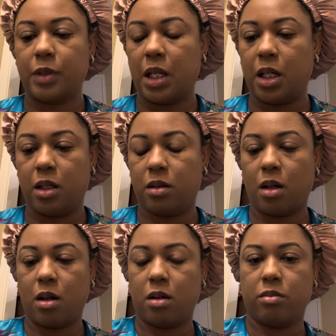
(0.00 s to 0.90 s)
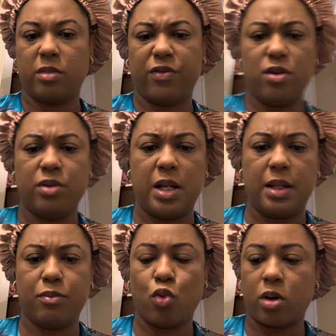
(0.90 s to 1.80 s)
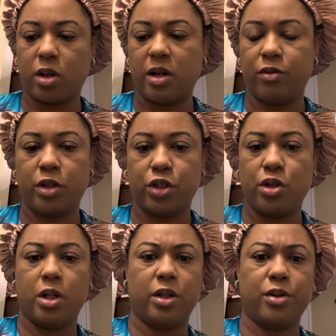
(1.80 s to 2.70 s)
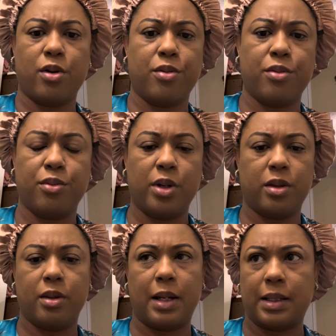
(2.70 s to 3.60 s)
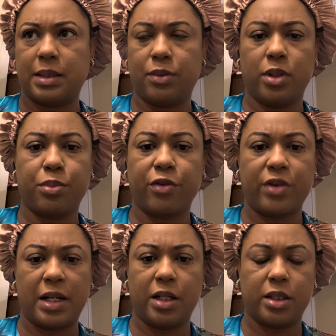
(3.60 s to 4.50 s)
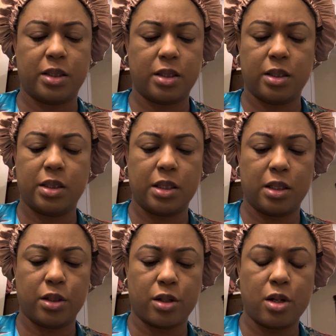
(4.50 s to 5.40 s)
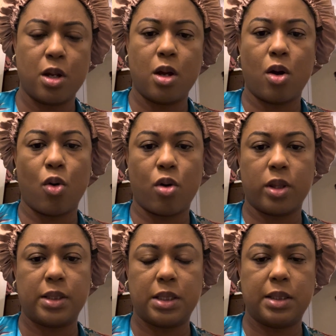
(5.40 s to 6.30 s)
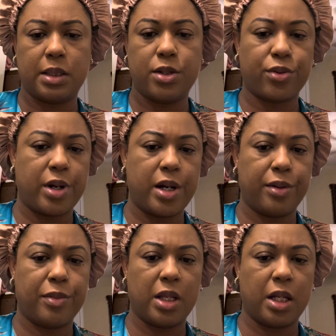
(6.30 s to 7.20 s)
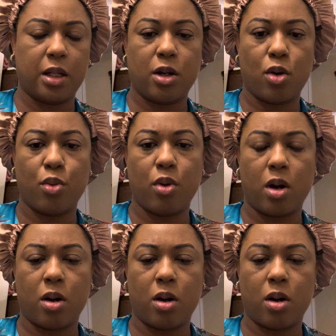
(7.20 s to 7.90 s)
And then if you needed more coverage, you can go with, like I said, with the Perfecting Concealer or the CC Cream, and then go